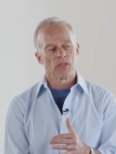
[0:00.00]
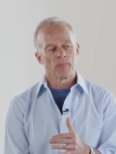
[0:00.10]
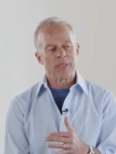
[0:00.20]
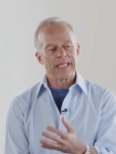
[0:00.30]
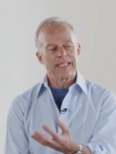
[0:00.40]

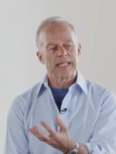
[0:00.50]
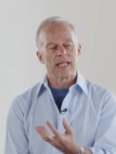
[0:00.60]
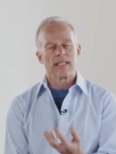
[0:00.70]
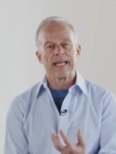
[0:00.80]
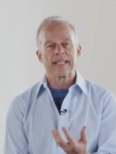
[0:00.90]
begin to
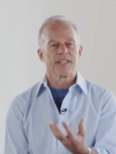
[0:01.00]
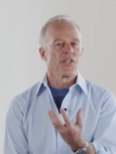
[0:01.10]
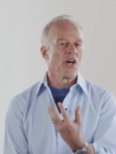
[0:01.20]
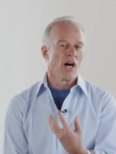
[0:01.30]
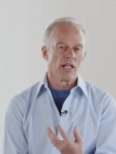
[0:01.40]
collect the
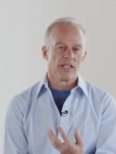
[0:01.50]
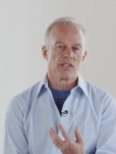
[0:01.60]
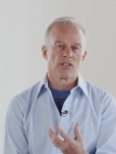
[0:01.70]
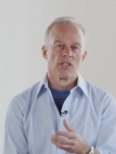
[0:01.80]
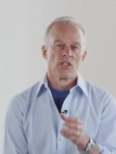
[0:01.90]

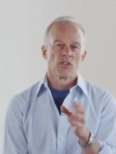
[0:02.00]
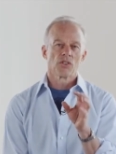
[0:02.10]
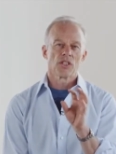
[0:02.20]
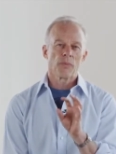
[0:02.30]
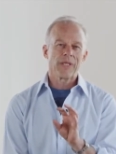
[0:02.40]
knowledge
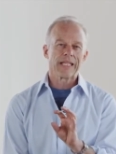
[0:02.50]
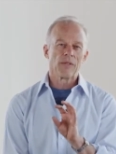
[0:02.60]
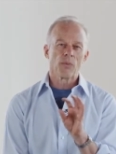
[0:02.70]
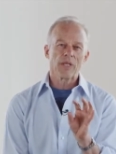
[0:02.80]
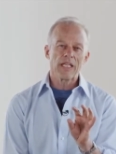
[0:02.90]
so that we
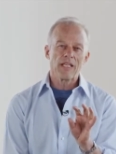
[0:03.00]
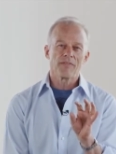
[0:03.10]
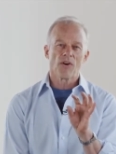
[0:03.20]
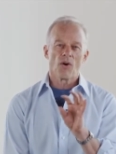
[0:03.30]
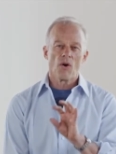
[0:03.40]
can
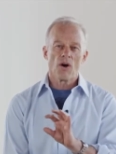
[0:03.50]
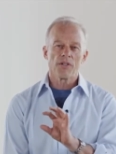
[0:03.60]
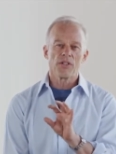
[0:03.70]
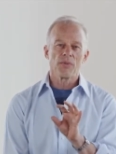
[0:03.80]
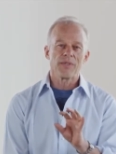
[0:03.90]
weave all
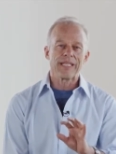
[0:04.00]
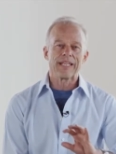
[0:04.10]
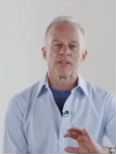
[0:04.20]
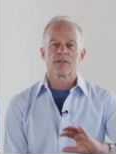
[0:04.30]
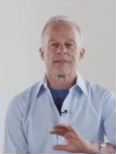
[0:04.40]
the
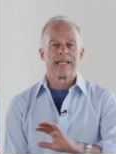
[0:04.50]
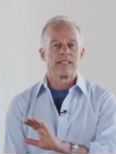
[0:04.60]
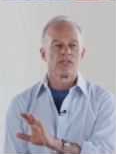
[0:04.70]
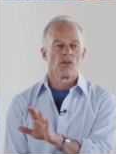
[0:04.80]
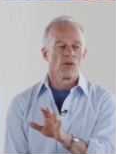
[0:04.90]
unique
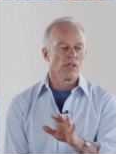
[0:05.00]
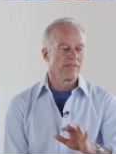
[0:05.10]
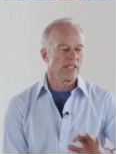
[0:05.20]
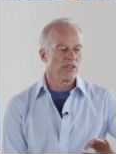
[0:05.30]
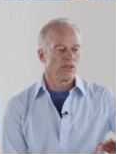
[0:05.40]
threads, all
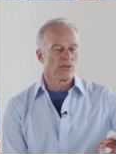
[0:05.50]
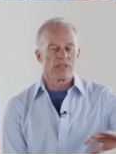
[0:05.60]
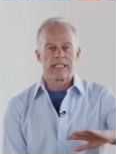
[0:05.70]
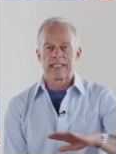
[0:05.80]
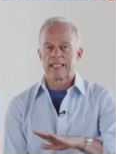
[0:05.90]
of these
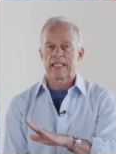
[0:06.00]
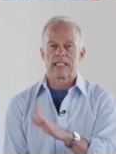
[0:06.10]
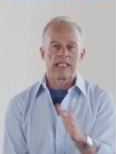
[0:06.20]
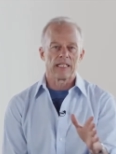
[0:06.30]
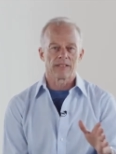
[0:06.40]
unique
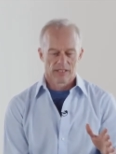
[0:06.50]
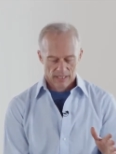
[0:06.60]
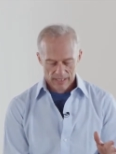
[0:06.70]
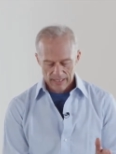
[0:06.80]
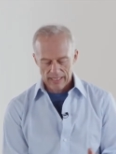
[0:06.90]
techniques
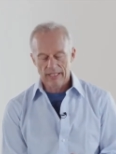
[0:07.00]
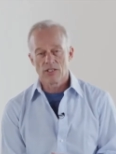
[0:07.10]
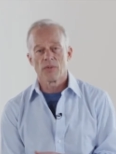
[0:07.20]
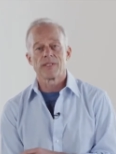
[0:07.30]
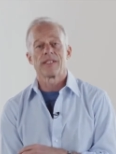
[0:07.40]

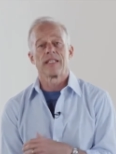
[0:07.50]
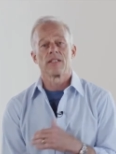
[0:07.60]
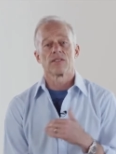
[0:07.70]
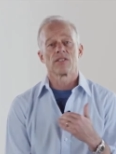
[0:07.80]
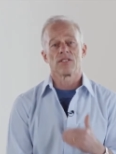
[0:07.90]
into a
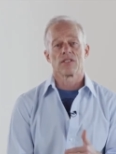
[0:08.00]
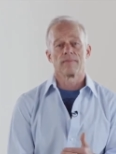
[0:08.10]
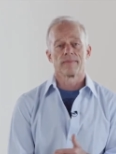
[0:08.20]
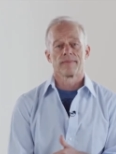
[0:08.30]
single system.